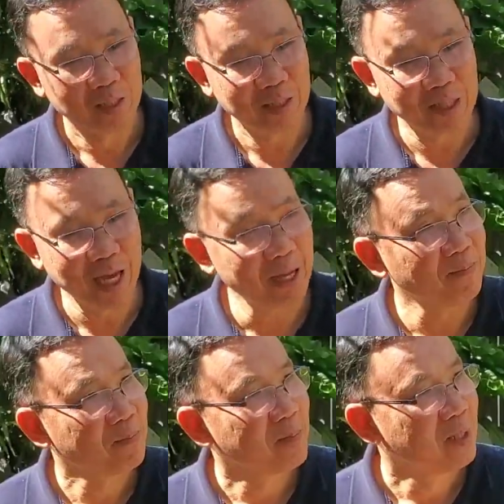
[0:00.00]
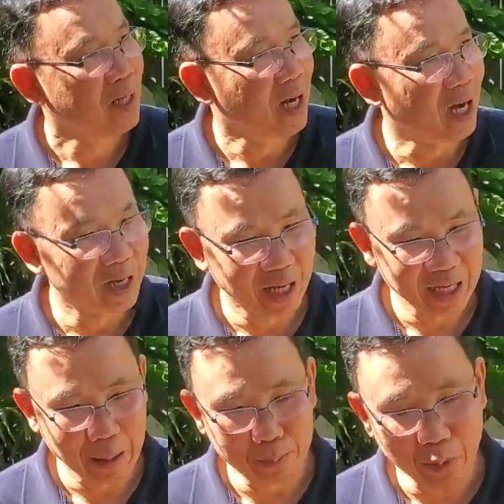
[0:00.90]
Okay,
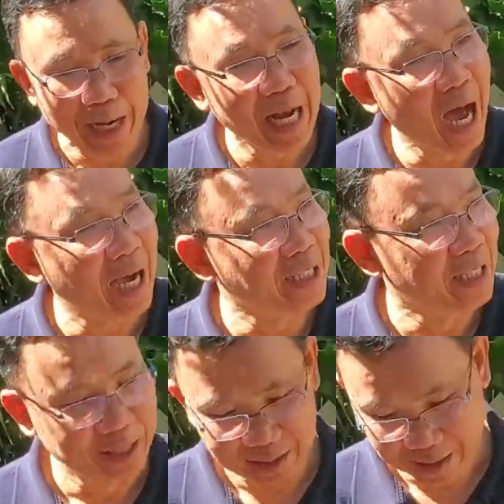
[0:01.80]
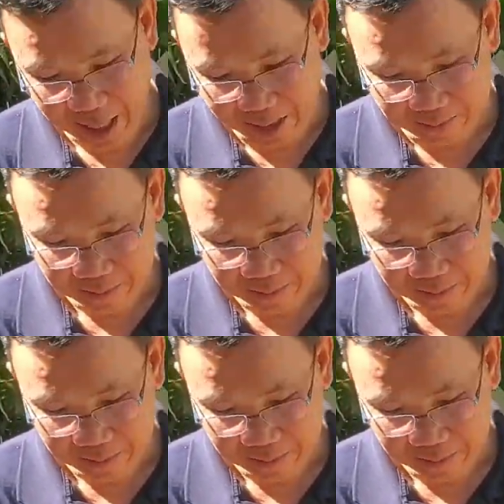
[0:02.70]
freight line. Okay.